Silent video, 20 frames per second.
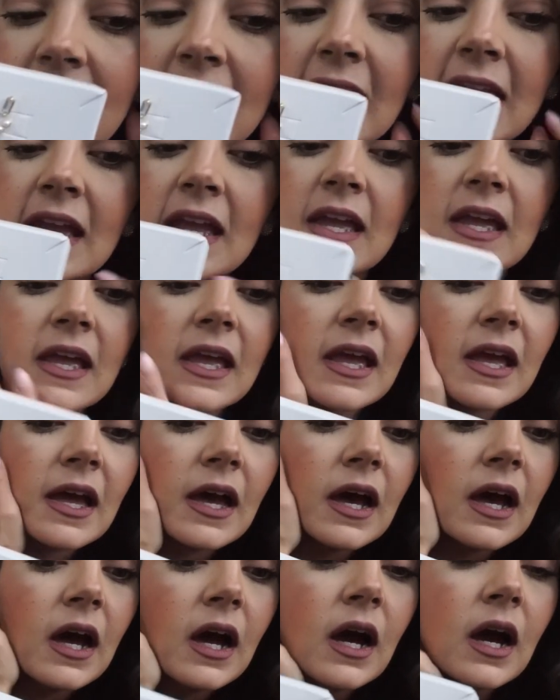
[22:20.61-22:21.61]
I,
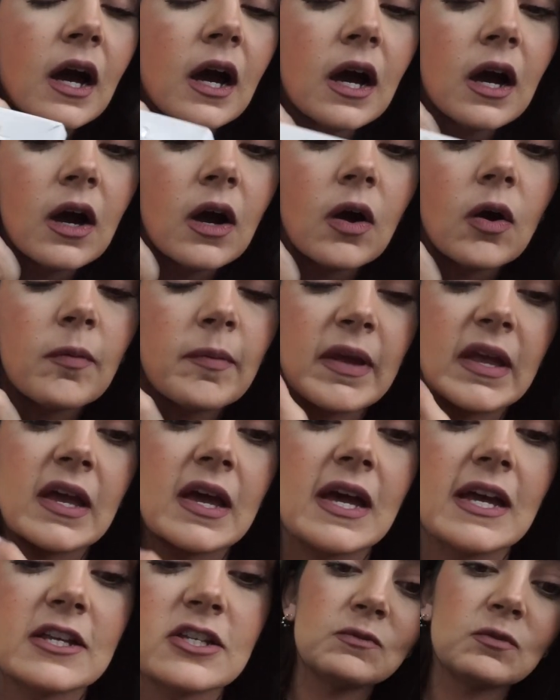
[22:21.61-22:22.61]
Oh my
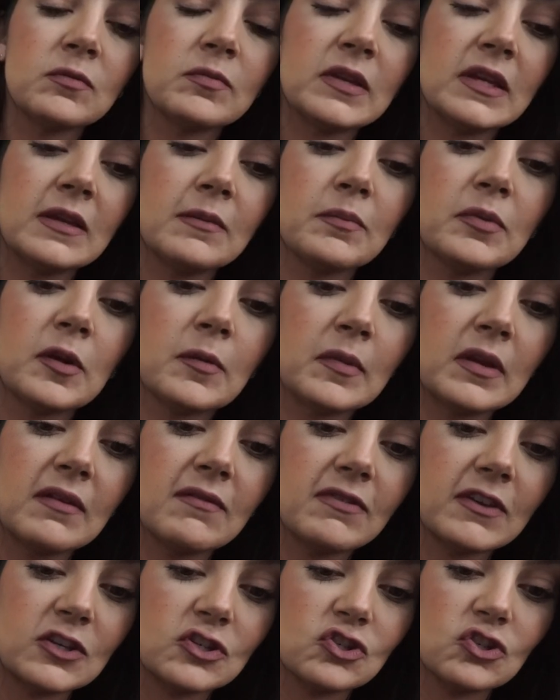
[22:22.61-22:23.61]
gosh, they'll be
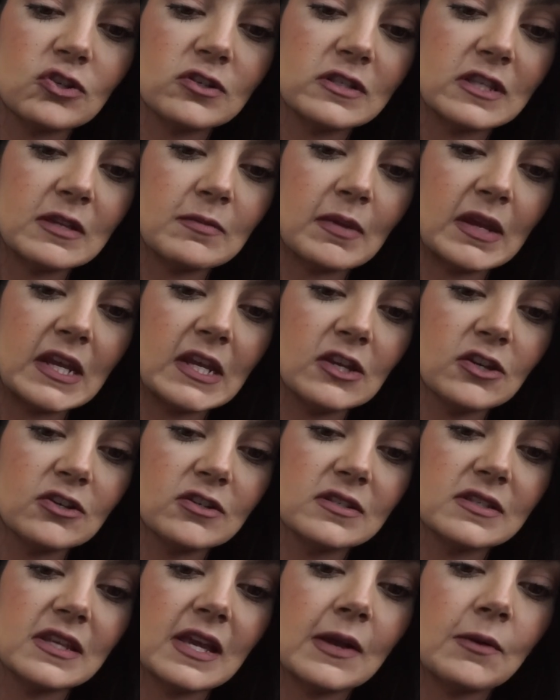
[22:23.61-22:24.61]
permanent fixtures in my
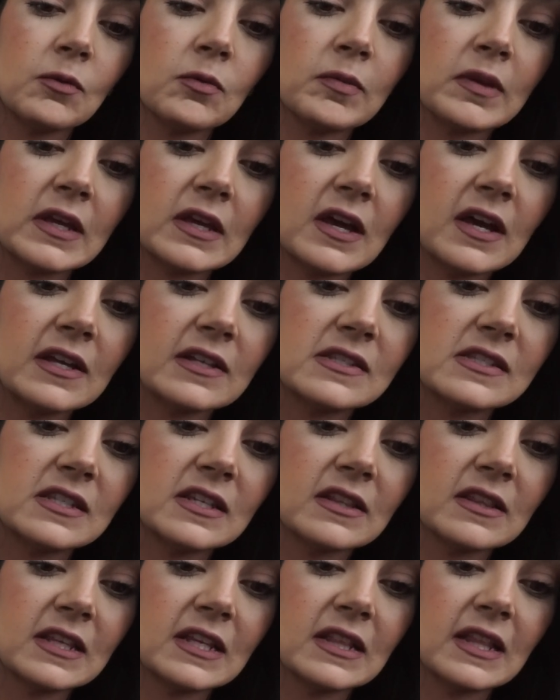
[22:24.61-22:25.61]
ears. I will be
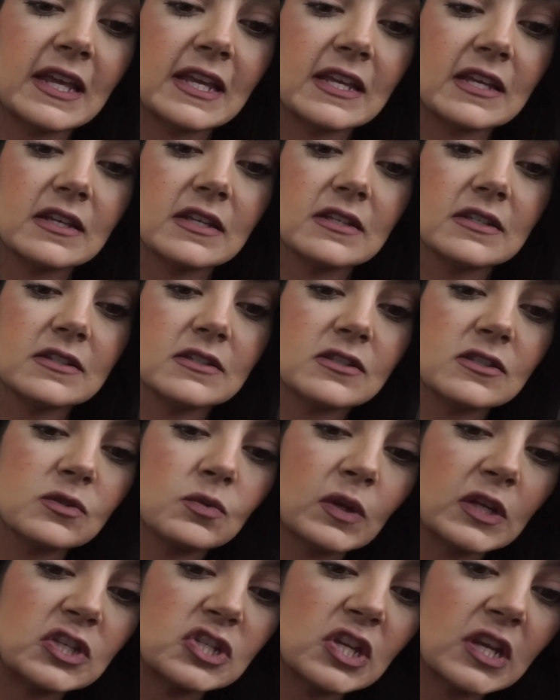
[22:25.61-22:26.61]
constantly like
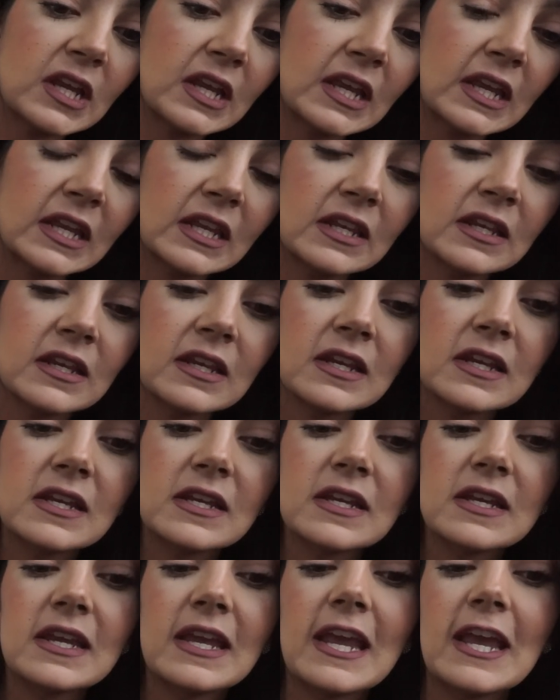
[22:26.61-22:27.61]
switching and
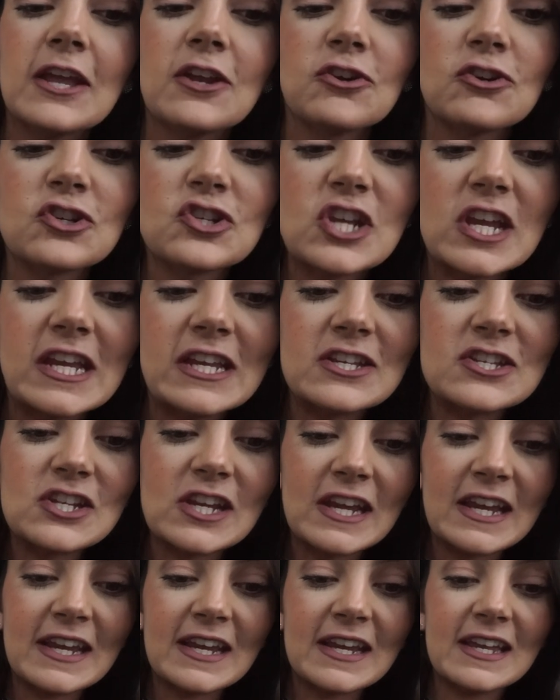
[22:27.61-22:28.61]

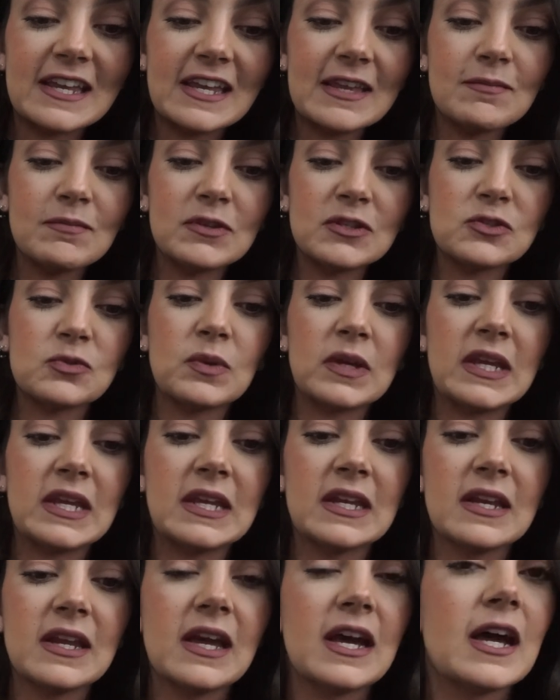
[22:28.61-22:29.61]
interchanging in
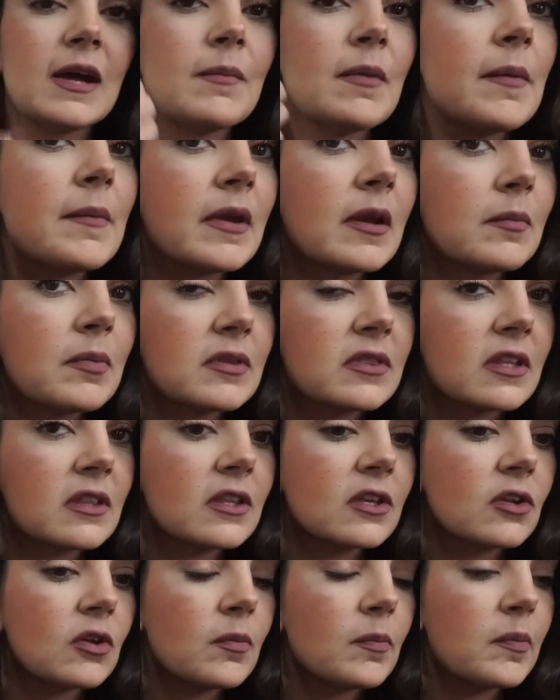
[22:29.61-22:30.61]
between. Um, I'm gonna put the
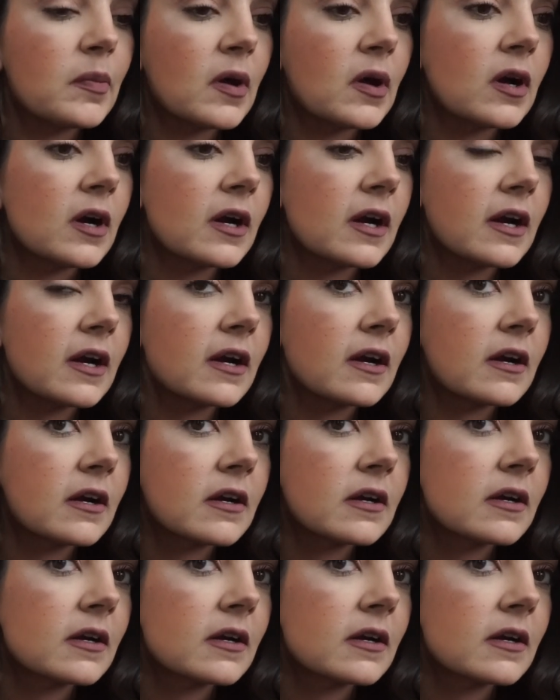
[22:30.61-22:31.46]
little bar